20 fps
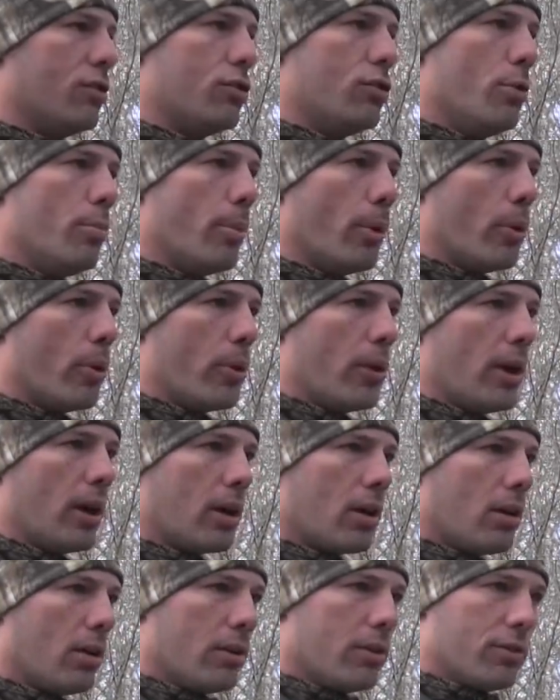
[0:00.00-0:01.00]
this is super
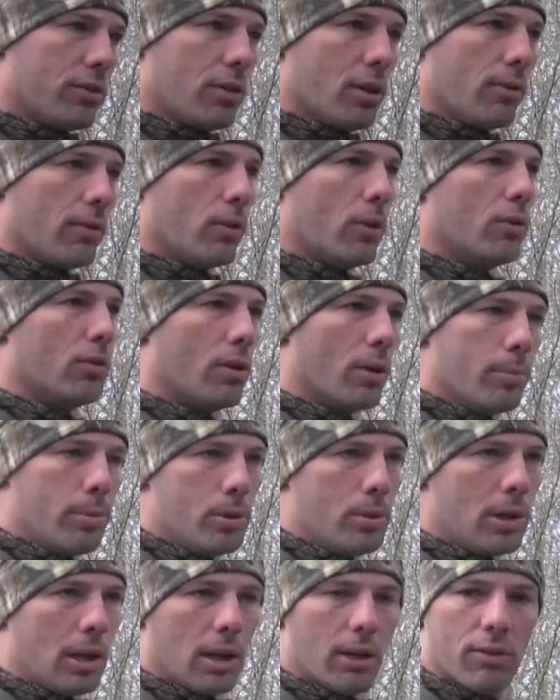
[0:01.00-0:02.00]
thick and all this stuff grows up.
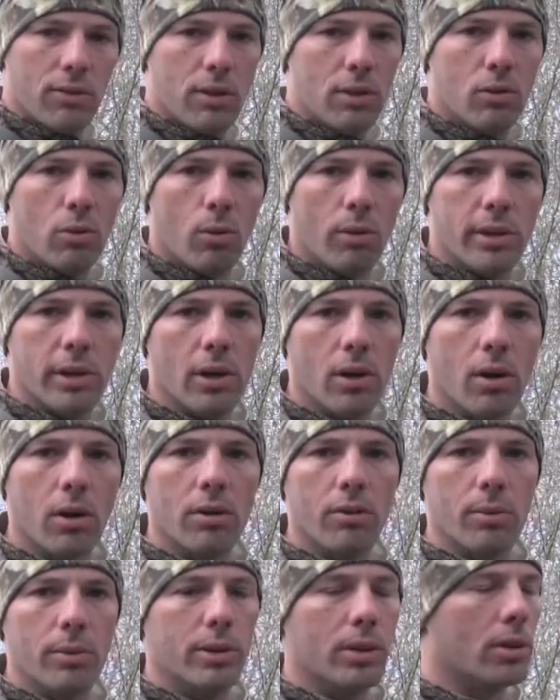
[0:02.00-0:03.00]
You can't see 20
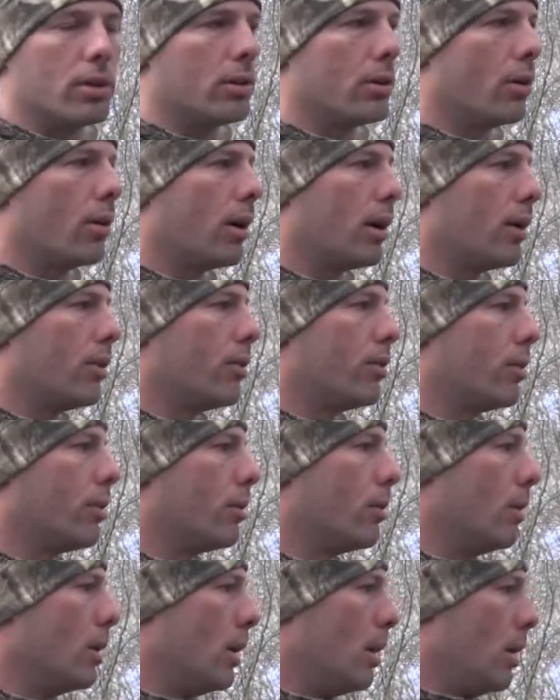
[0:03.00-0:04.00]
yards when you're on the ground.
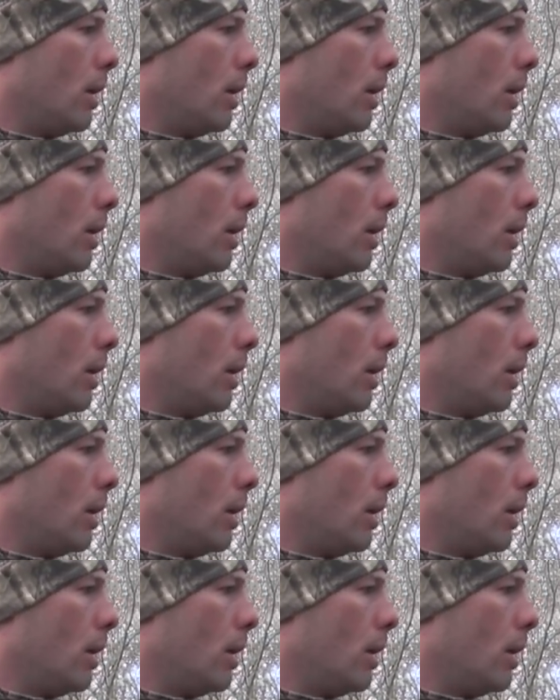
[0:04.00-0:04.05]
So